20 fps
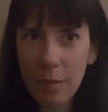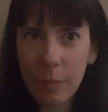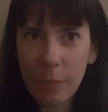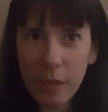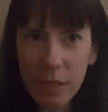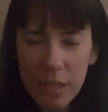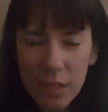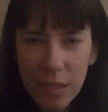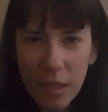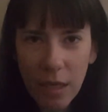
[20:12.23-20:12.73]

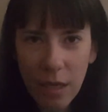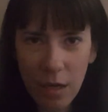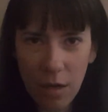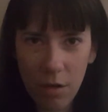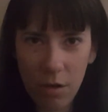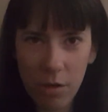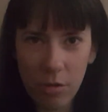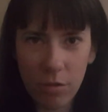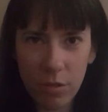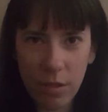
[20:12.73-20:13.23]
Please take
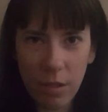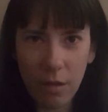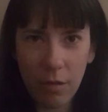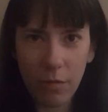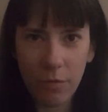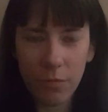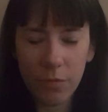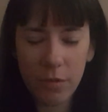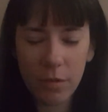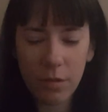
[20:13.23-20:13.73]
care of
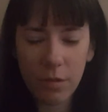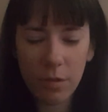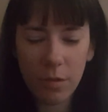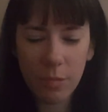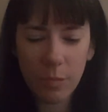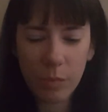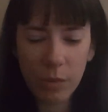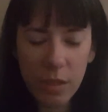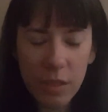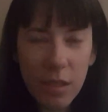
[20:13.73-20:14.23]
yourselves.
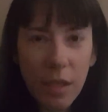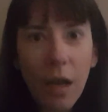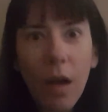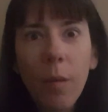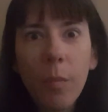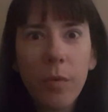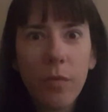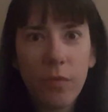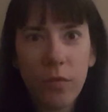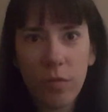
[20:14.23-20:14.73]
Please get
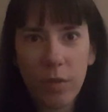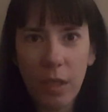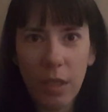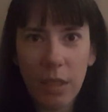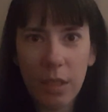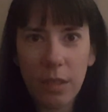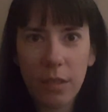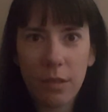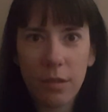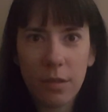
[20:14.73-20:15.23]
help if you
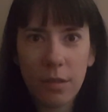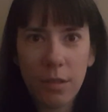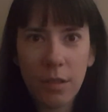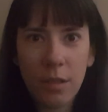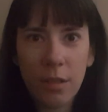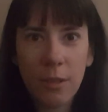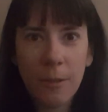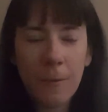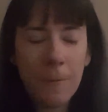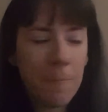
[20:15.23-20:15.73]
need it.
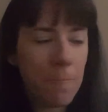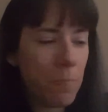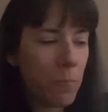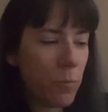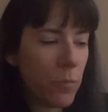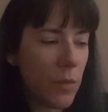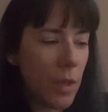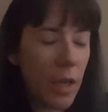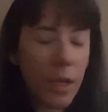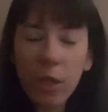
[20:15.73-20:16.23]

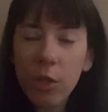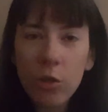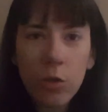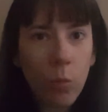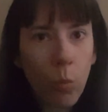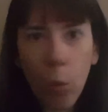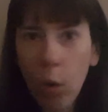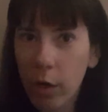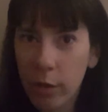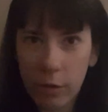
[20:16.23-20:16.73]
It could
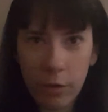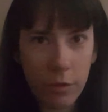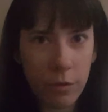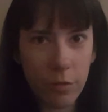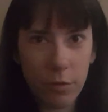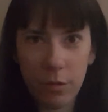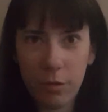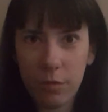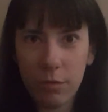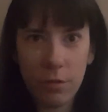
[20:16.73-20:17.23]
do
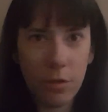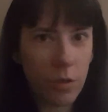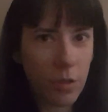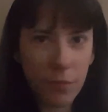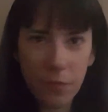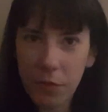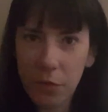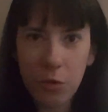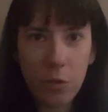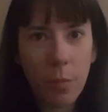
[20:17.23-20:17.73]
wonders. You
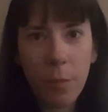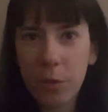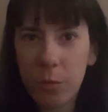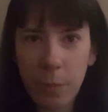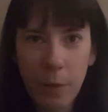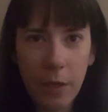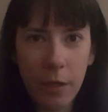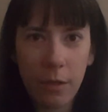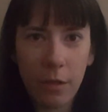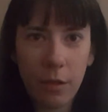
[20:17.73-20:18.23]
could feel so
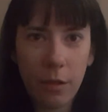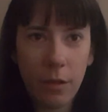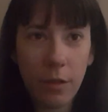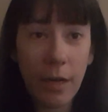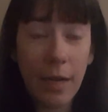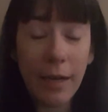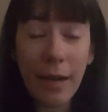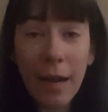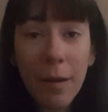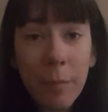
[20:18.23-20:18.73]
much better.
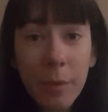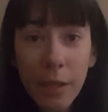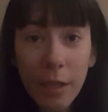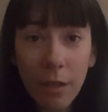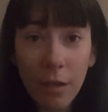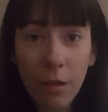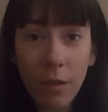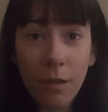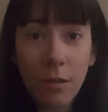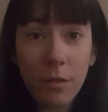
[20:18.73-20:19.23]
And I'm
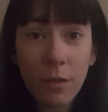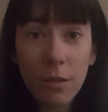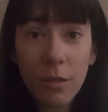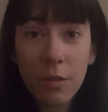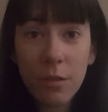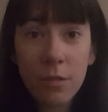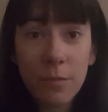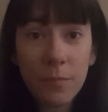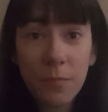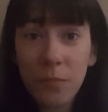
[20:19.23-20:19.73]
here
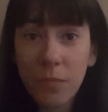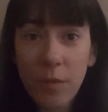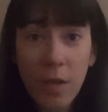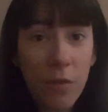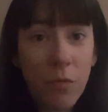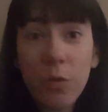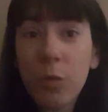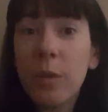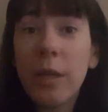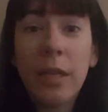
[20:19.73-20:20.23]

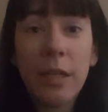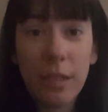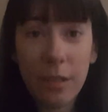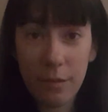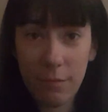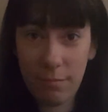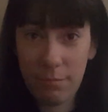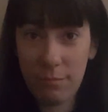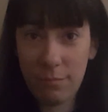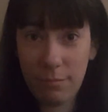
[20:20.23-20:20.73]
if you need it.
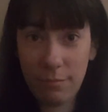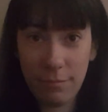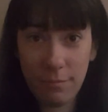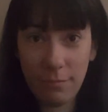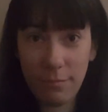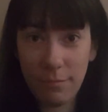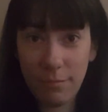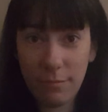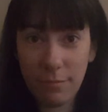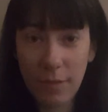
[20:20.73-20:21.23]

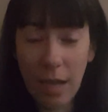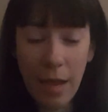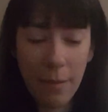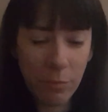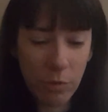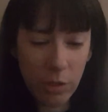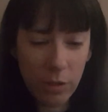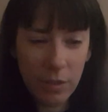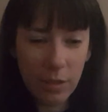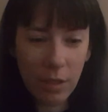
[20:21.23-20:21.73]

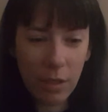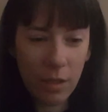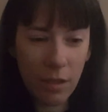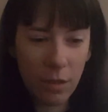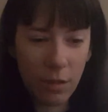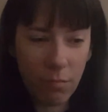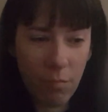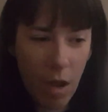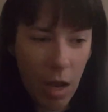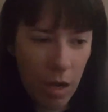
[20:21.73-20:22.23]
I'm just
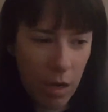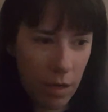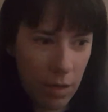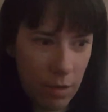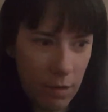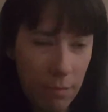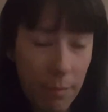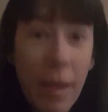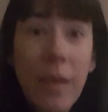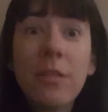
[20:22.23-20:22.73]

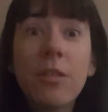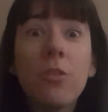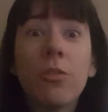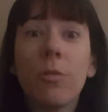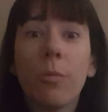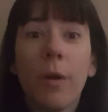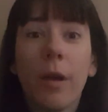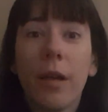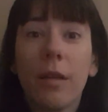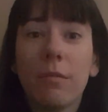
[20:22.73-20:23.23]
a message
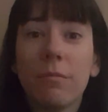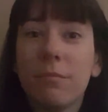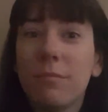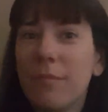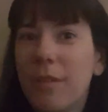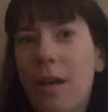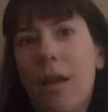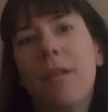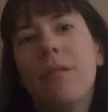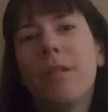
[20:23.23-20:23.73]
away.
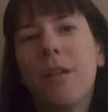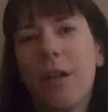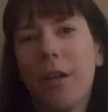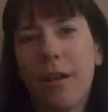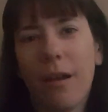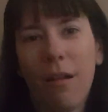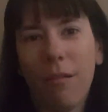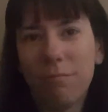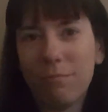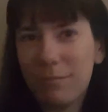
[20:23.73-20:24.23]
Yeah, there
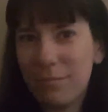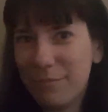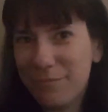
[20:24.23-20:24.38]
you go.